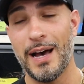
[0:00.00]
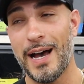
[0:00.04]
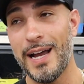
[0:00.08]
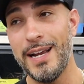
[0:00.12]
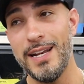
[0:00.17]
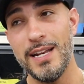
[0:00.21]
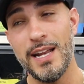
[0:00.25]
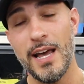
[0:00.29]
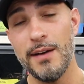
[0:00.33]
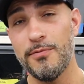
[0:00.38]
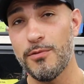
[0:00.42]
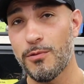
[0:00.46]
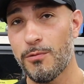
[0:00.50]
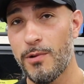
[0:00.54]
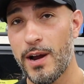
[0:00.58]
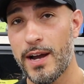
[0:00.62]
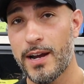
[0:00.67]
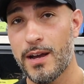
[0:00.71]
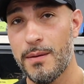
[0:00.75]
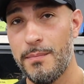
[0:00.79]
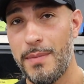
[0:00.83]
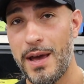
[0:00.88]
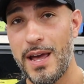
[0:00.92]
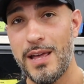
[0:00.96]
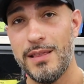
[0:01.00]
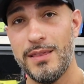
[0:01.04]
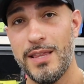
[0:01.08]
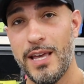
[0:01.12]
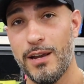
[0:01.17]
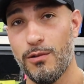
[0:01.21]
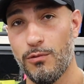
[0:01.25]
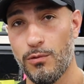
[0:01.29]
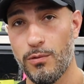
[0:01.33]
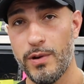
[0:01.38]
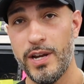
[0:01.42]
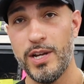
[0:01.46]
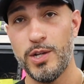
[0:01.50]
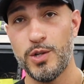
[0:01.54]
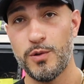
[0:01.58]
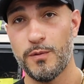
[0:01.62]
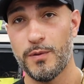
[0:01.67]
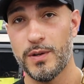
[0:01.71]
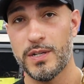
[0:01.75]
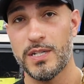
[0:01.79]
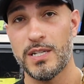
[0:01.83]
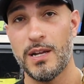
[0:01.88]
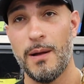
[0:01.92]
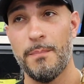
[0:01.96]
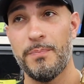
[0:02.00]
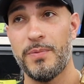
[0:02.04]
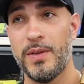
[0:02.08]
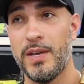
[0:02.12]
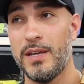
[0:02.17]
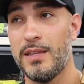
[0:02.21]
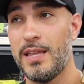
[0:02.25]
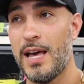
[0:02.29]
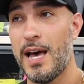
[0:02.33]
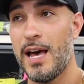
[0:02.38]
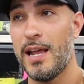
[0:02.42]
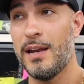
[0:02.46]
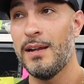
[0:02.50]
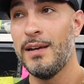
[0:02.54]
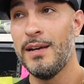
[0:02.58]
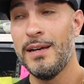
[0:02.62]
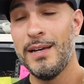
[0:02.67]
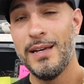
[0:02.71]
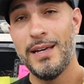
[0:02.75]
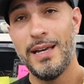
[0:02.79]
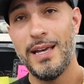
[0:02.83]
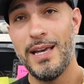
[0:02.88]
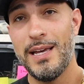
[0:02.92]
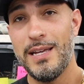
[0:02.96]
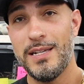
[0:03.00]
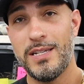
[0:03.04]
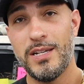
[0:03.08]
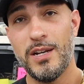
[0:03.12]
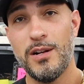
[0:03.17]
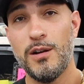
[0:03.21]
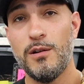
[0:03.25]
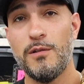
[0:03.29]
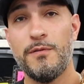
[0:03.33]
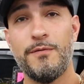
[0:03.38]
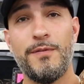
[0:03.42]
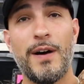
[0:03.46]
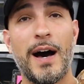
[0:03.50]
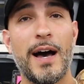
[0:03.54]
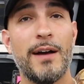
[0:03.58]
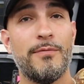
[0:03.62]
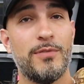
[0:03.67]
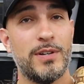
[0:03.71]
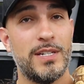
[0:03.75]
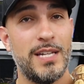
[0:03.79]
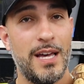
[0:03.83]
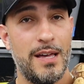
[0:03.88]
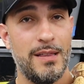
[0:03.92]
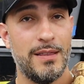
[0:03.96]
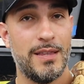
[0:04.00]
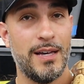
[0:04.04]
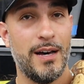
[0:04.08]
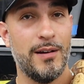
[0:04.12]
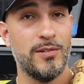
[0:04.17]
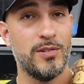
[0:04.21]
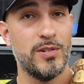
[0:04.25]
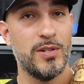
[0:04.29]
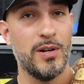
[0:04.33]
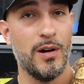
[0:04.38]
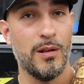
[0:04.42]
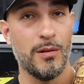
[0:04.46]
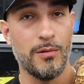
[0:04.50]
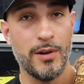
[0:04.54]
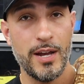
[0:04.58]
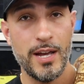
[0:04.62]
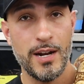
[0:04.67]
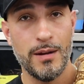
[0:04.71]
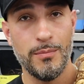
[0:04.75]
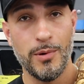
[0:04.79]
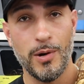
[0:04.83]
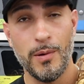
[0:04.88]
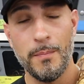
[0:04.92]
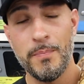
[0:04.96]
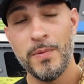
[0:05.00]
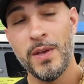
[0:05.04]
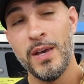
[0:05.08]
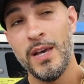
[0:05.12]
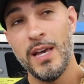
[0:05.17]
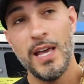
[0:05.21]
I never recommend they reach for something that is, you know, $5,000 or $10,000 animal.